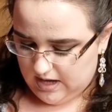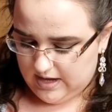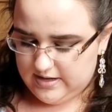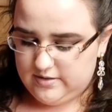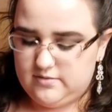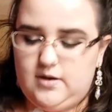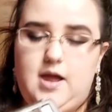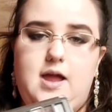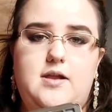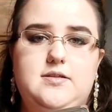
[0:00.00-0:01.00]
I
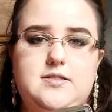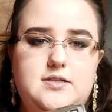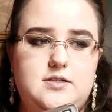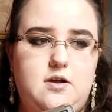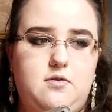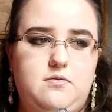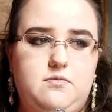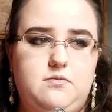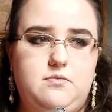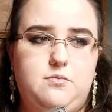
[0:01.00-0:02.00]
honestly don't
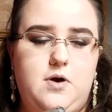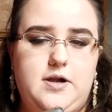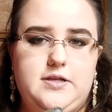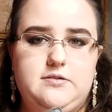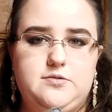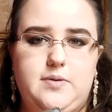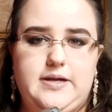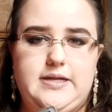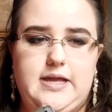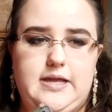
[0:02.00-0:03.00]
want to use
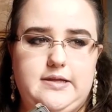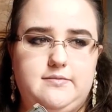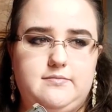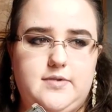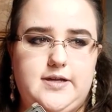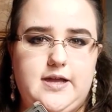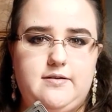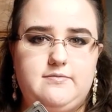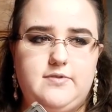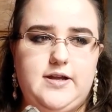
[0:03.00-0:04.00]
decay
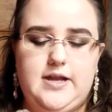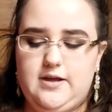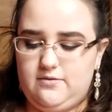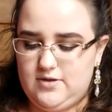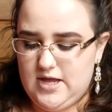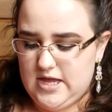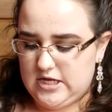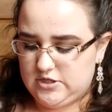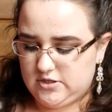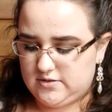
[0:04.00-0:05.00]
again right now.
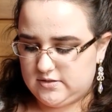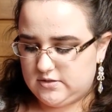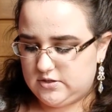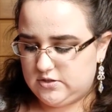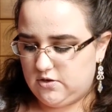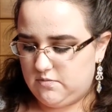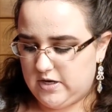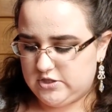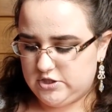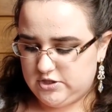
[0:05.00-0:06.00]
It took so
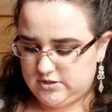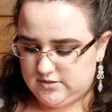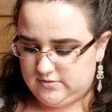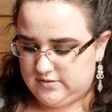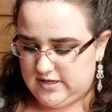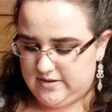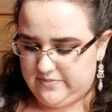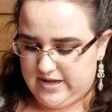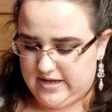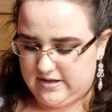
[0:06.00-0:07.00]
much to
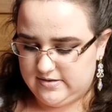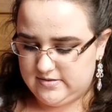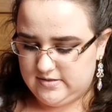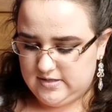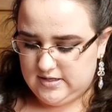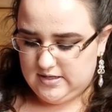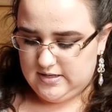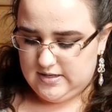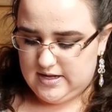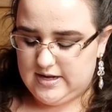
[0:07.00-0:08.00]
hit pan,
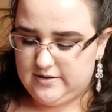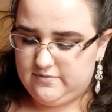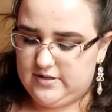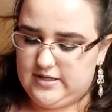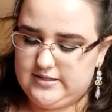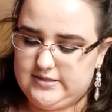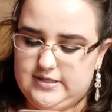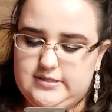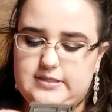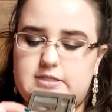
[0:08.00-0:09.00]
and I realized
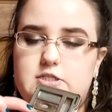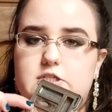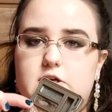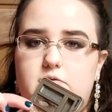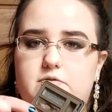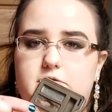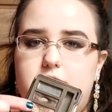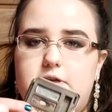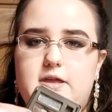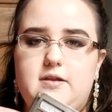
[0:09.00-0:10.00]
that it's like so
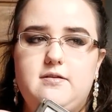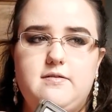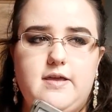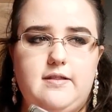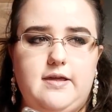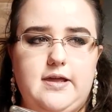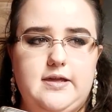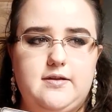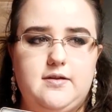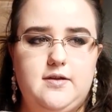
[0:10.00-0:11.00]
thin that like